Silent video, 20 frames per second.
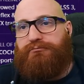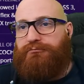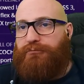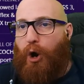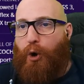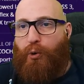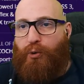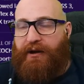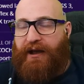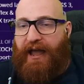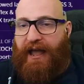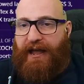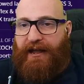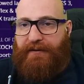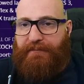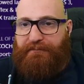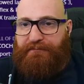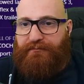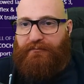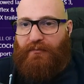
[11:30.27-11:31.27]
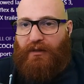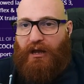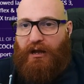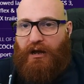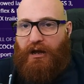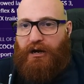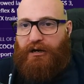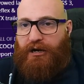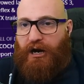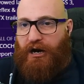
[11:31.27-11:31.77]
Okay.
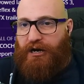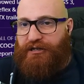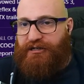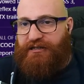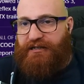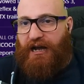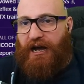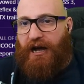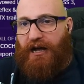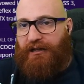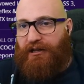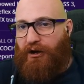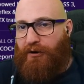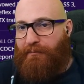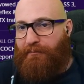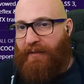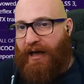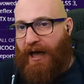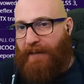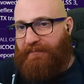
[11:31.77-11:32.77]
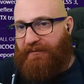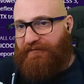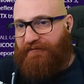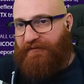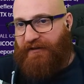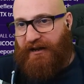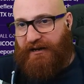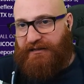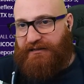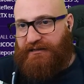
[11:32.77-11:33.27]
Cursed Hollow map
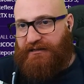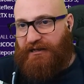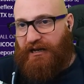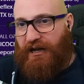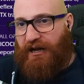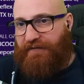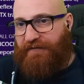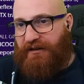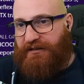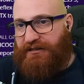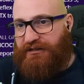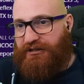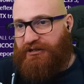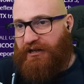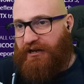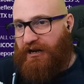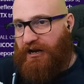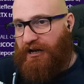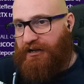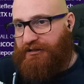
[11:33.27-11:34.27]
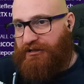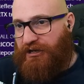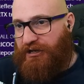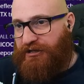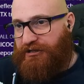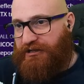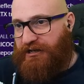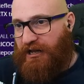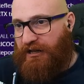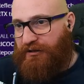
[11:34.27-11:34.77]
fix. Fix an issue that caused
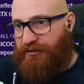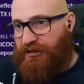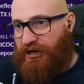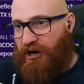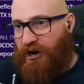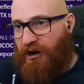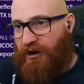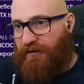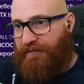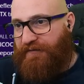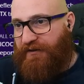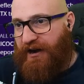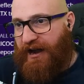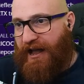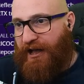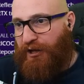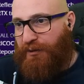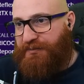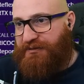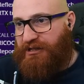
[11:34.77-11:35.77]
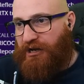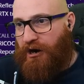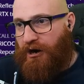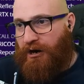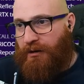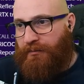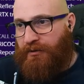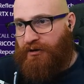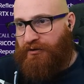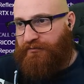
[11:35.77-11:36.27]
Cursed Hollow's call for help's
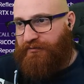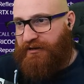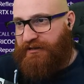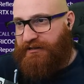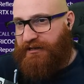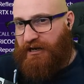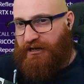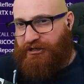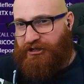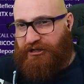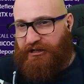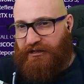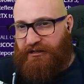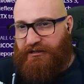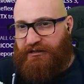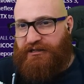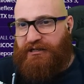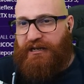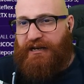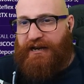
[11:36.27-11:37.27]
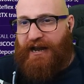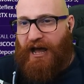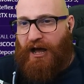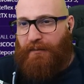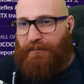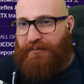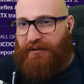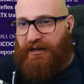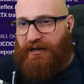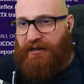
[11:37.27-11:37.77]
armor reduction to
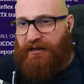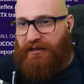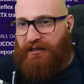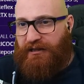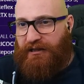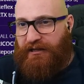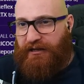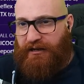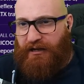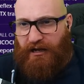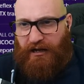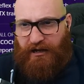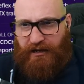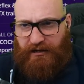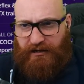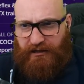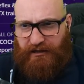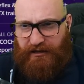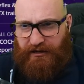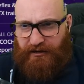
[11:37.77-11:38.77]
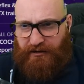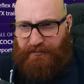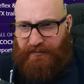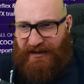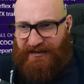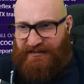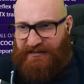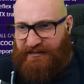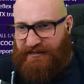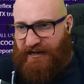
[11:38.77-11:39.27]
not be cleared by
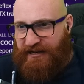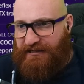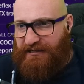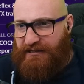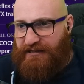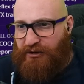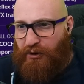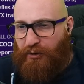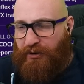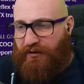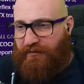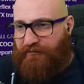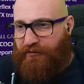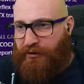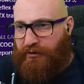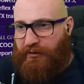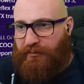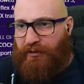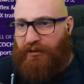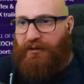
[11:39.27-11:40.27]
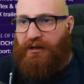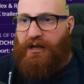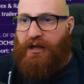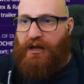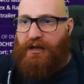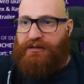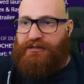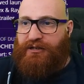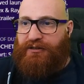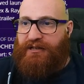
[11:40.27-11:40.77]
stasis or invulnerable.
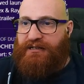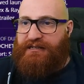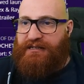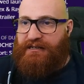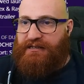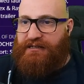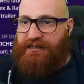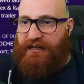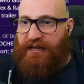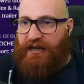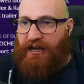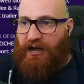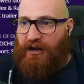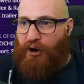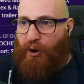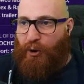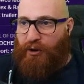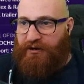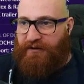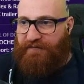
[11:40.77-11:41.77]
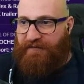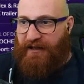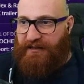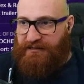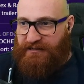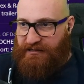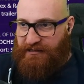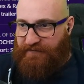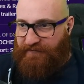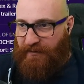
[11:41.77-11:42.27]
So this is the core
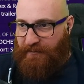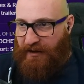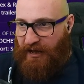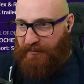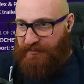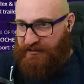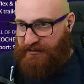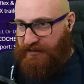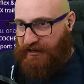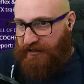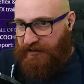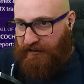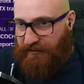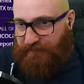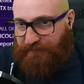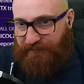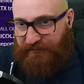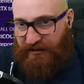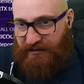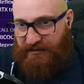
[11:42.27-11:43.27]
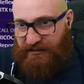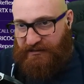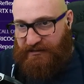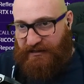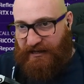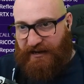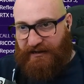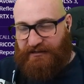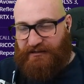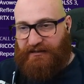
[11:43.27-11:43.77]
defenses, if I'm not mistaken.
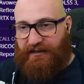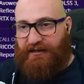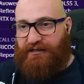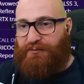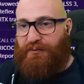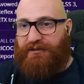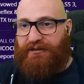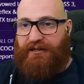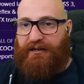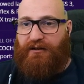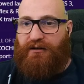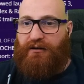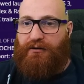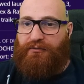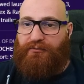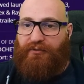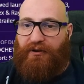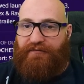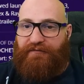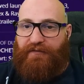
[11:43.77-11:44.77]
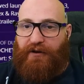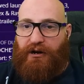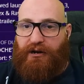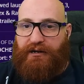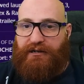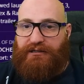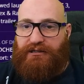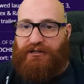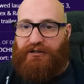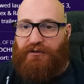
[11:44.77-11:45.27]
That is what they are
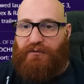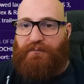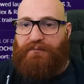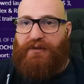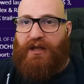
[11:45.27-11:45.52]
referring to.